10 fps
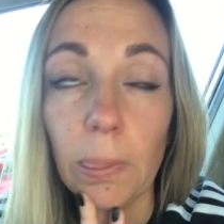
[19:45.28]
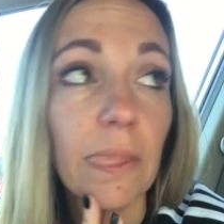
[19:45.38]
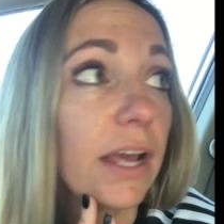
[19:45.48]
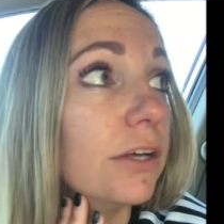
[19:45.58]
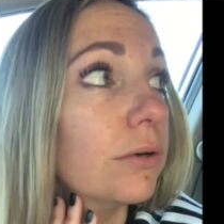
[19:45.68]

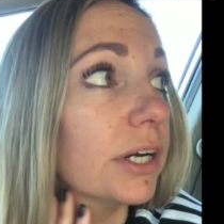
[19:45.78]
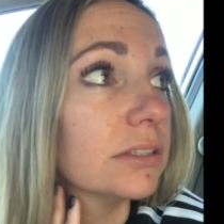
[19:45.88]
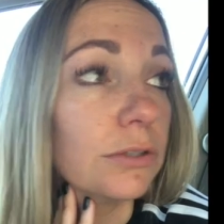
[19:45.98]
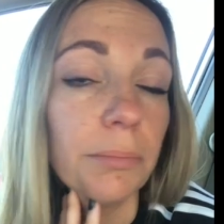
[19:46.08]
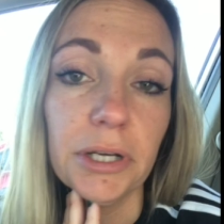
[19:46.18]
Thank you guys
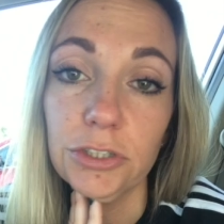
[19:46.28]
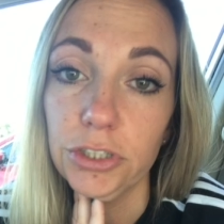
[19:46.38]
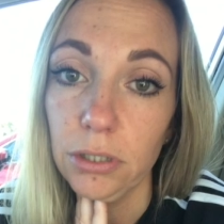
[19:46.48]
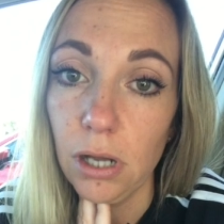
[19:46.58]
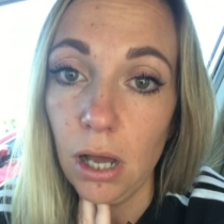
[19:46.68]
so
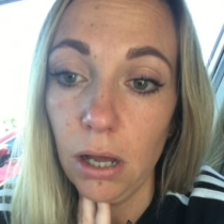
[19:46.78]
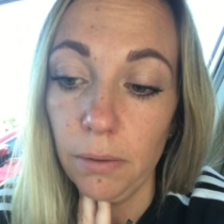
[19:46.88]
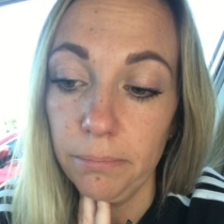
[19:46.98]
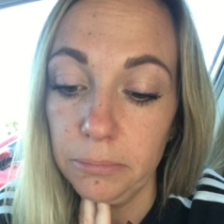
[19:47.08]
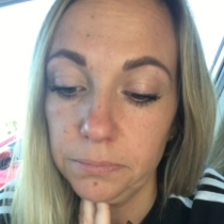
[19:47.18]
much.
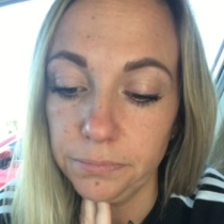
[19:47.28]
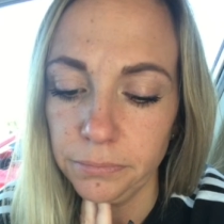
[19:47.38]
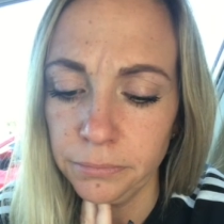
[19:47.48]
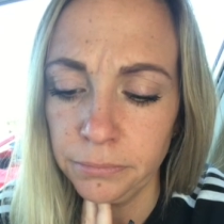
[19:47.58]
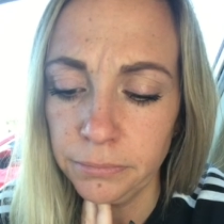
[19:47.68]

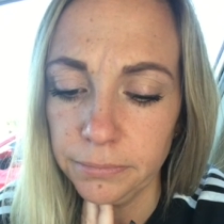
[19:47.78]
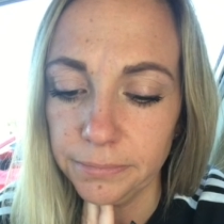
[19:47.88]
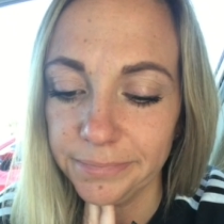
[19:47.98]
Yeah.